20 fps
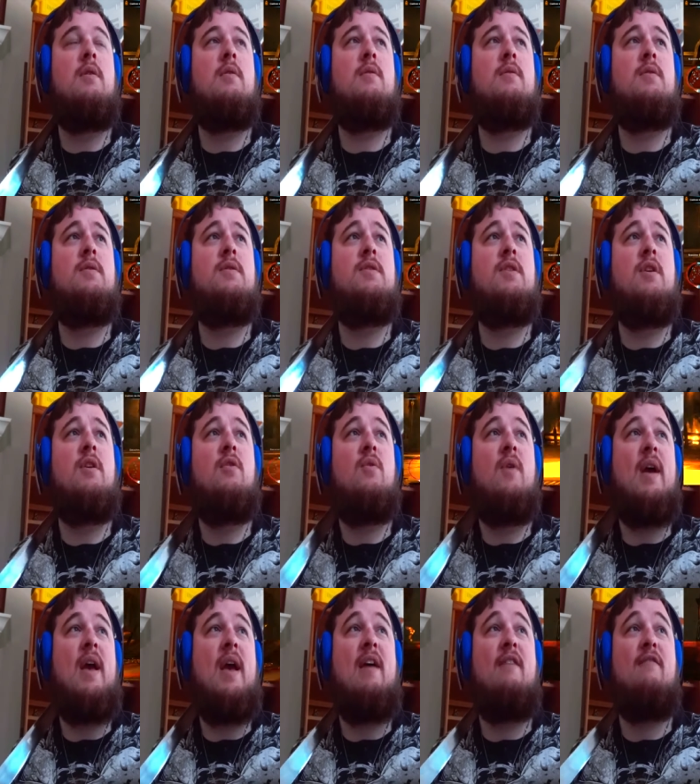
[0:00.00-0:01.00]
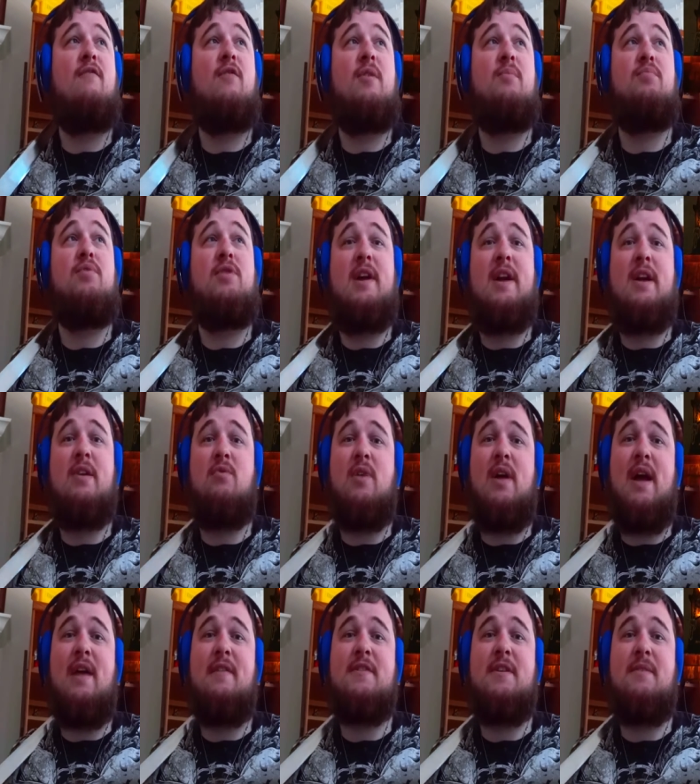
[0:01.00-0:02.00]
So every player will
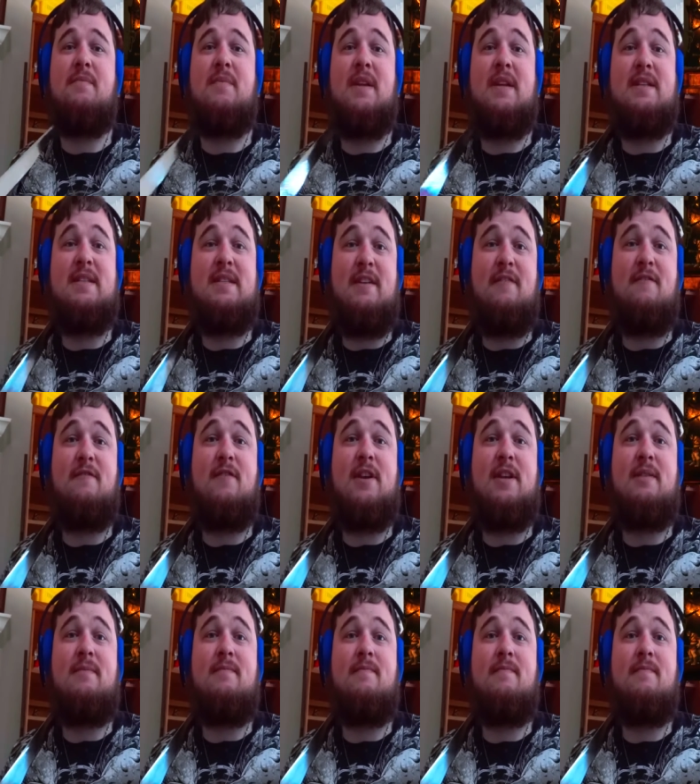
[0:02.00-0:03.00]
have something different?